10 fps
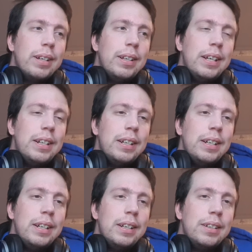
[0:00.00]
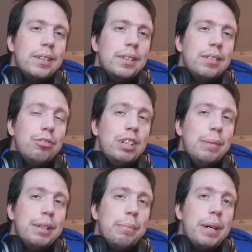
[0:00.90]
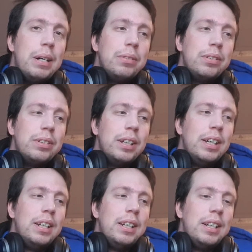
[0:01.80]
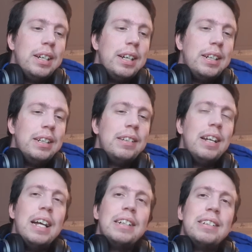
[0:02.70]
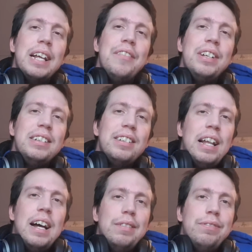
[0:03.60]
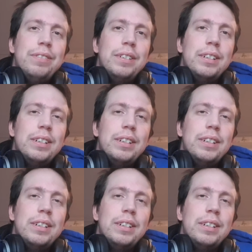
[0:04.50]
that he dreamed about and it's like saving his life